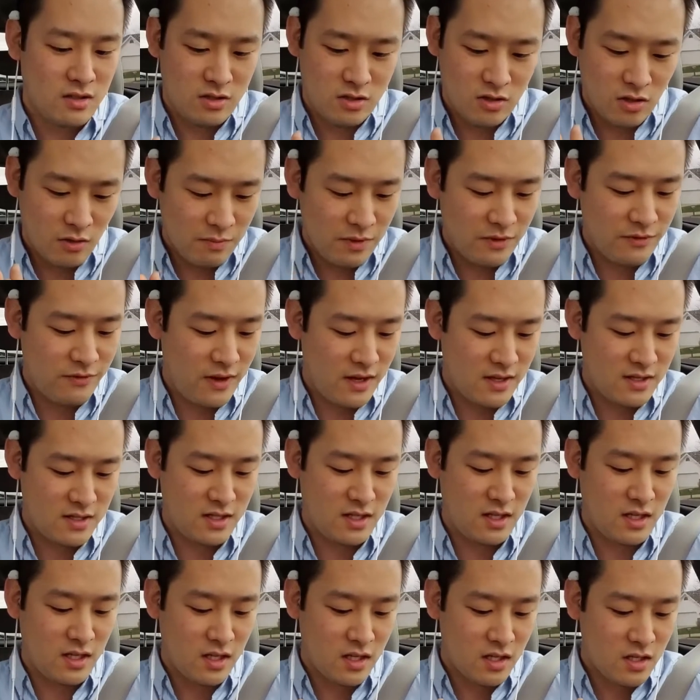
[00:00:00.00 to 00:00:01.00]
Don't be
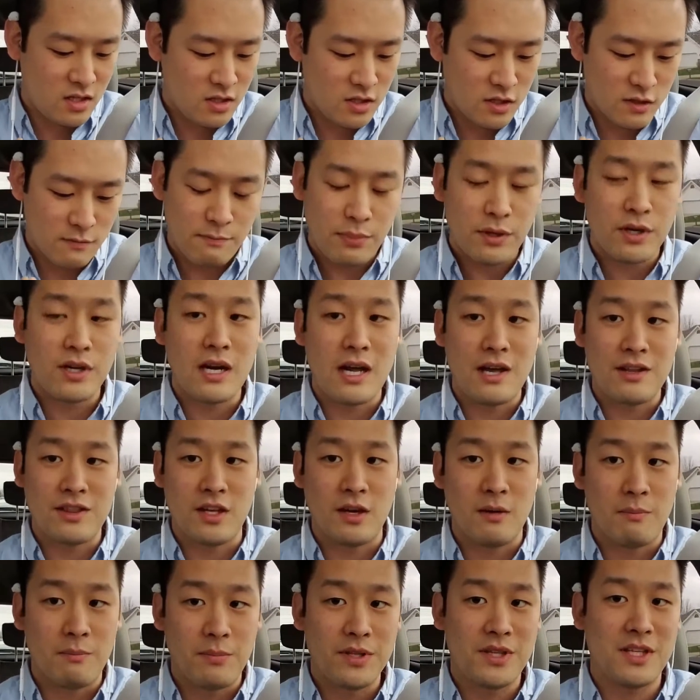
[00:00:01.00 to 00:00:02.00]
fancy. Just put it out
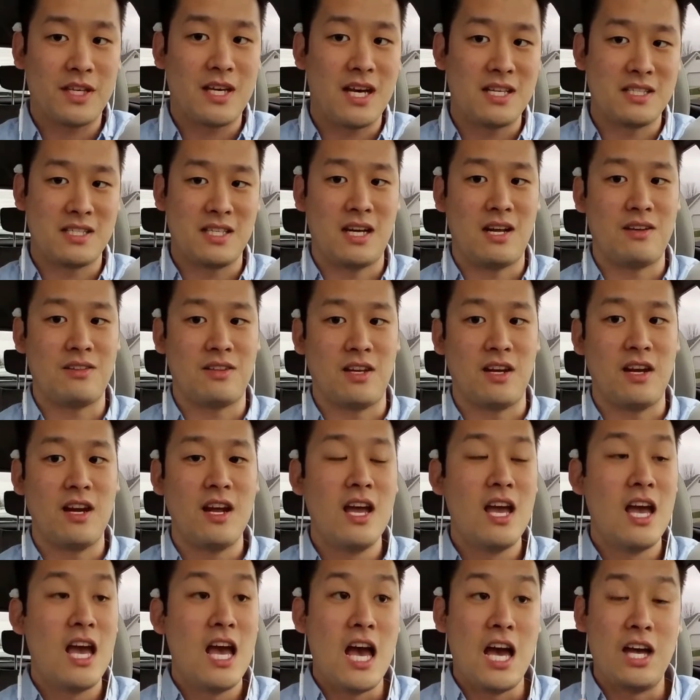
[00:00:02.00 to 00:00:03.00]
there. Put the content out there.
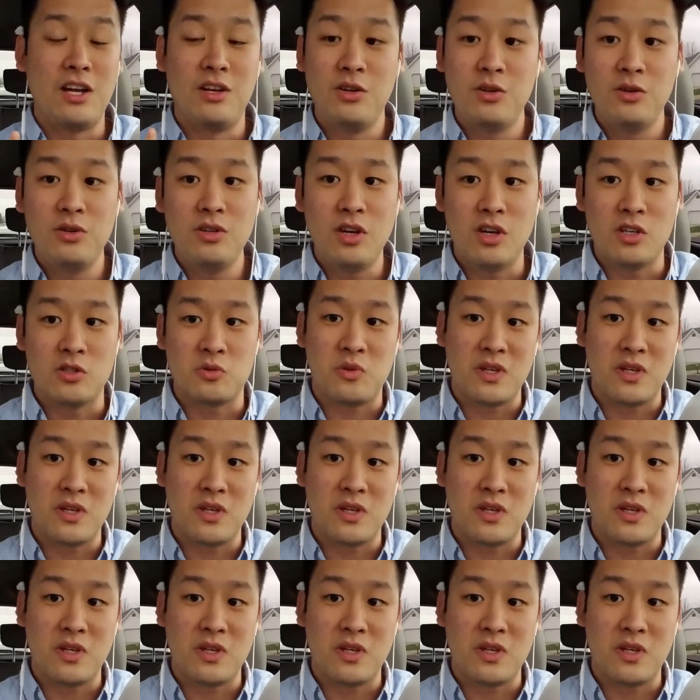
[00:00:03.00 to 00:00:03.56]
And who knows?